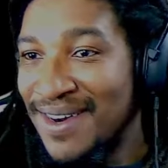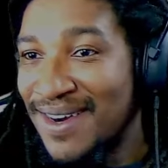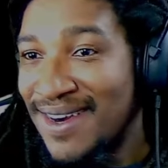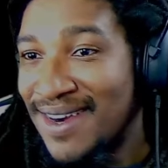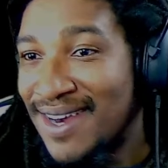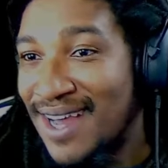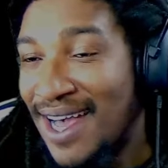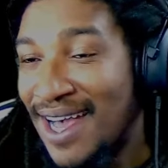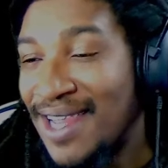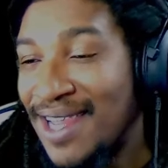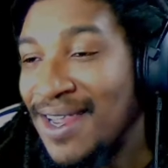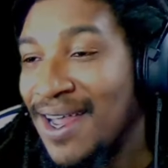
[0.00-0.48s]

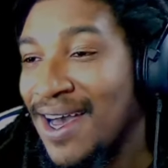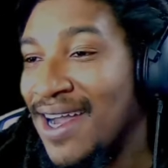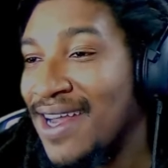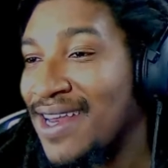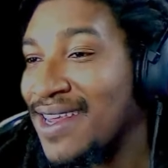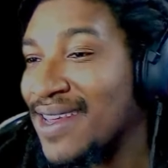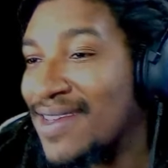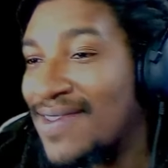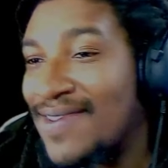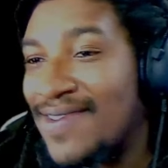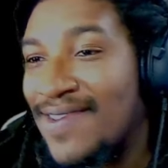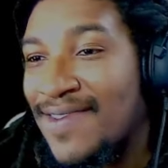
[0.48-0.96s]
I
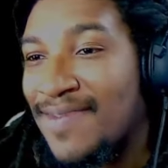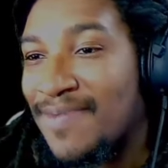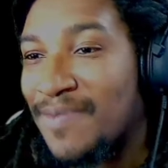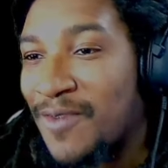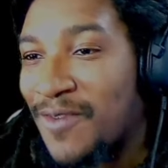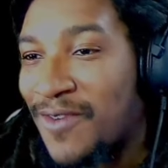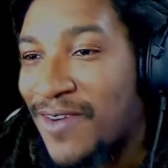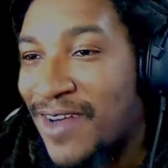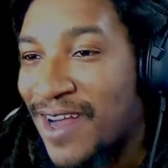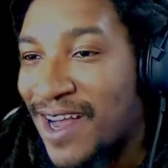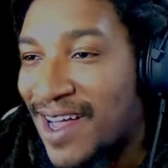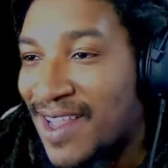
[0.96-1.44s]
like this. This
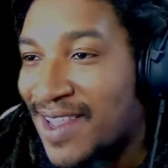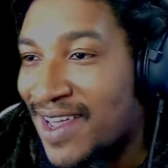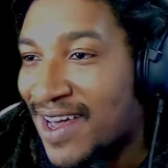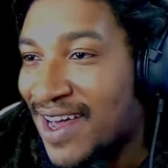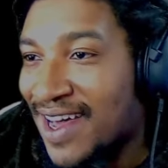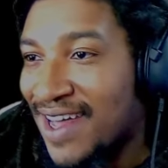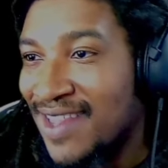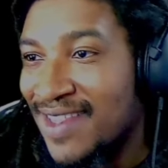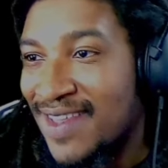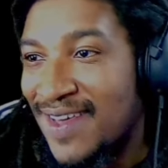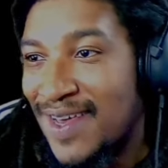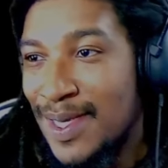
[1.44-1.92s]
movie got a
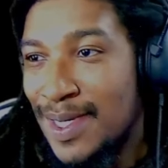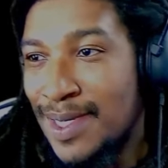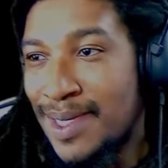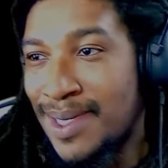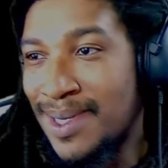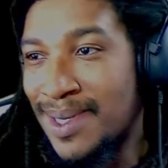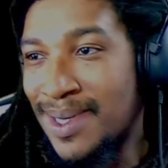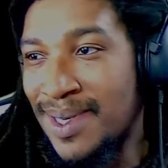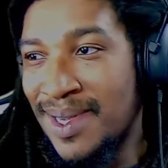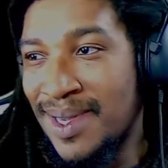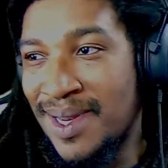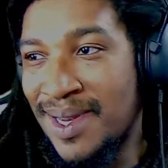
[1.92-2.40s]
lot of
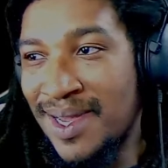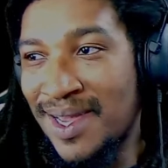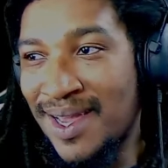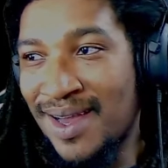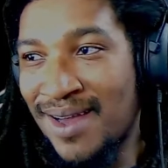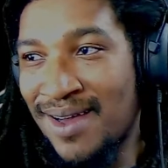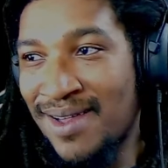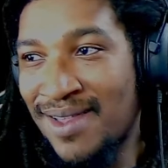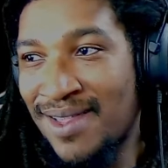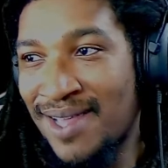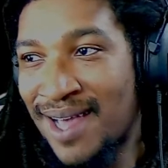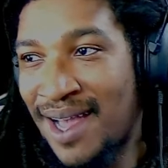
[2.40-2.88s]
lessons in it,
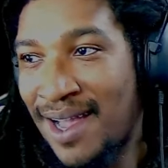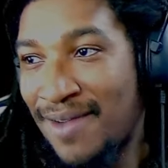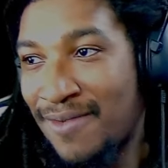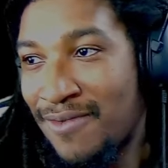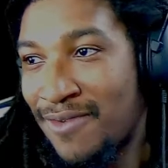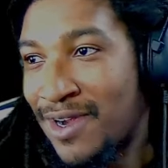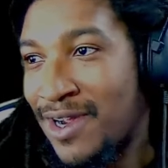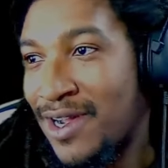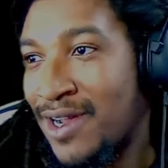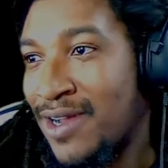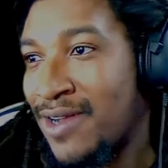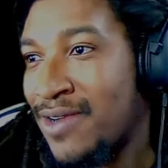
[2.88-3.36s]
y'all. Like,
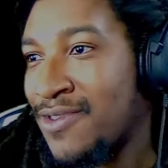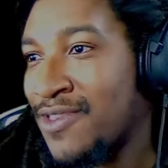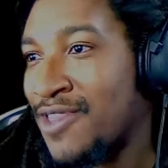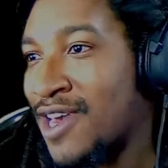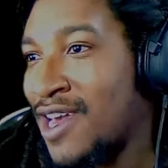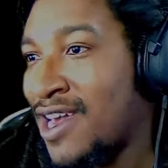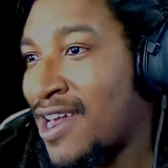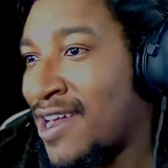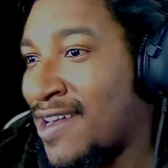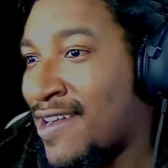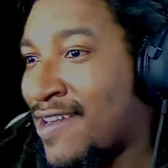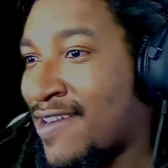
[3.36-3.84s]
real
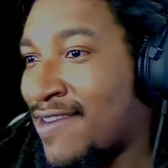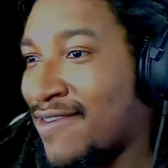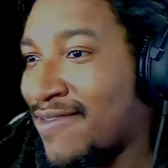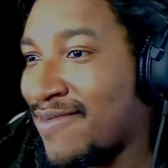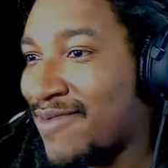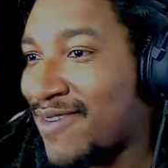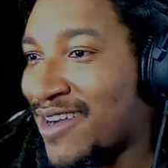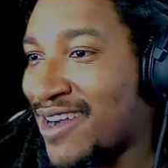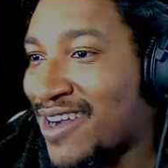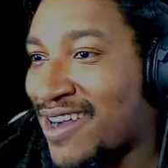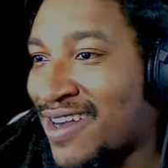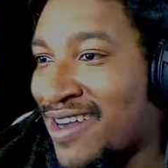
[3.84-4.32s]
things,
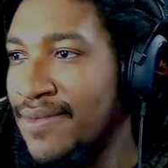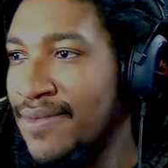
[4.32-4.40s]
bro.